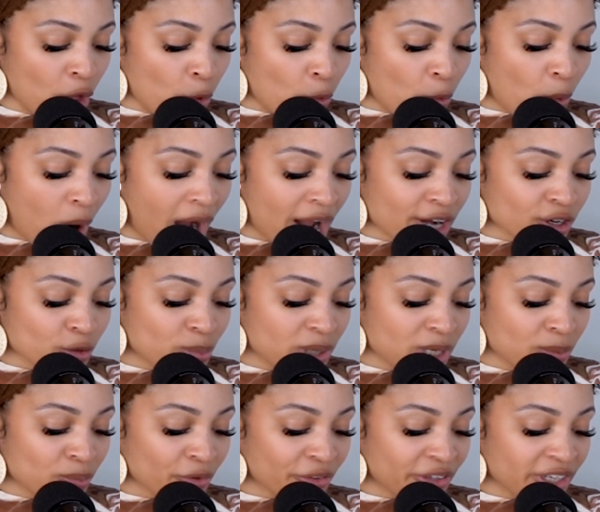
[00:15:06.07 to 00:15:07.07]
Why do
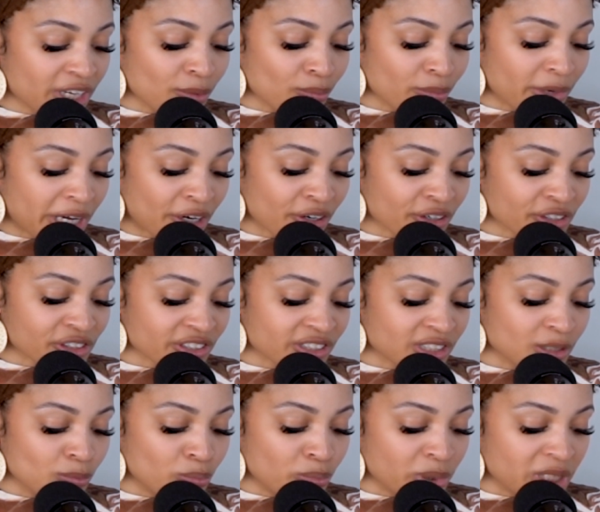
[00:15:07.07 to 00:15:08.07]
people think marriage is
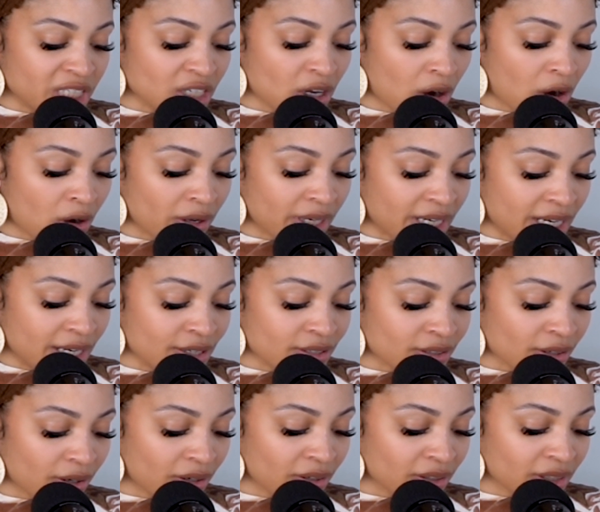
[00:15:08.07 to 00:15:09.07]
the be all end
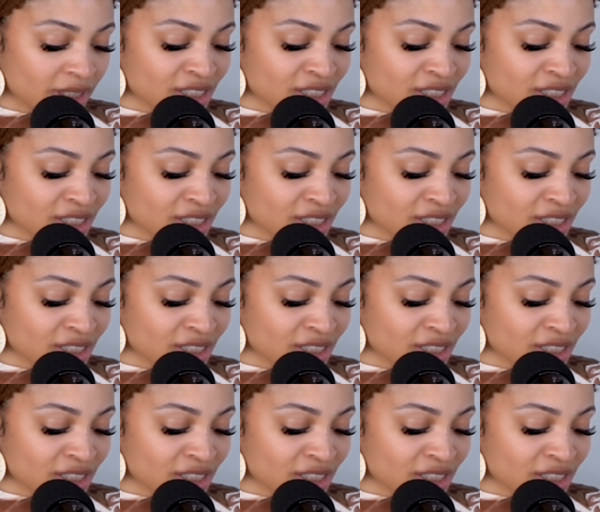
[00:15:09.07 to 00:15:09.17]
all?